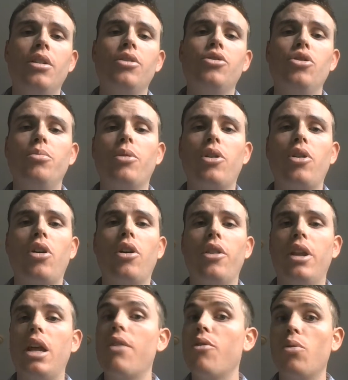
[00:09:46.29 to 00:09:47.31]
supercar
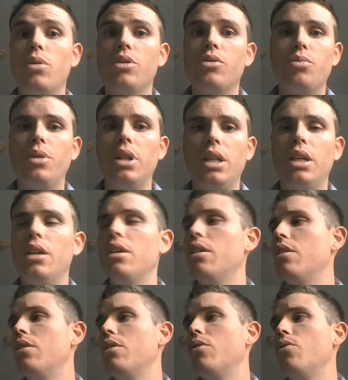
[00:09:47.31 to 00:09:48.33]
that everyone's really,
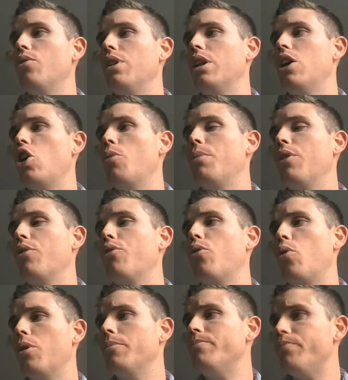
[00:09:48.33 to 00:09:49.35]
really hoping
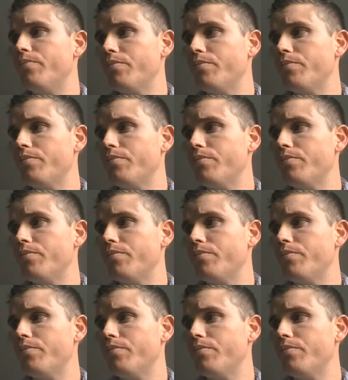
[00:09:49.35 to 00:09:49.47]
for.